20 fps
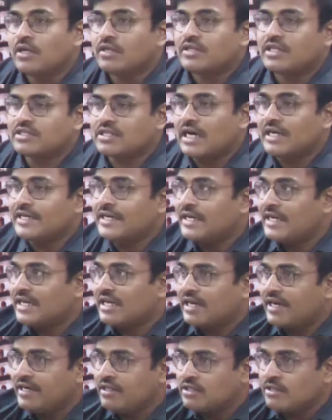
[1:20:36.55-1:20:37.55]
They started
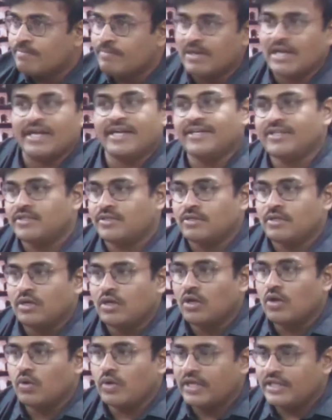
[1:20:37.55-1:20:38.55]
decorating the minarets.
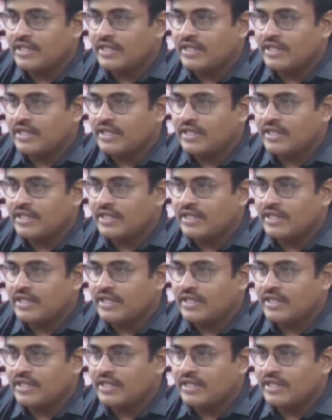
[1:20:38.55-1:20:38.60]
Okay,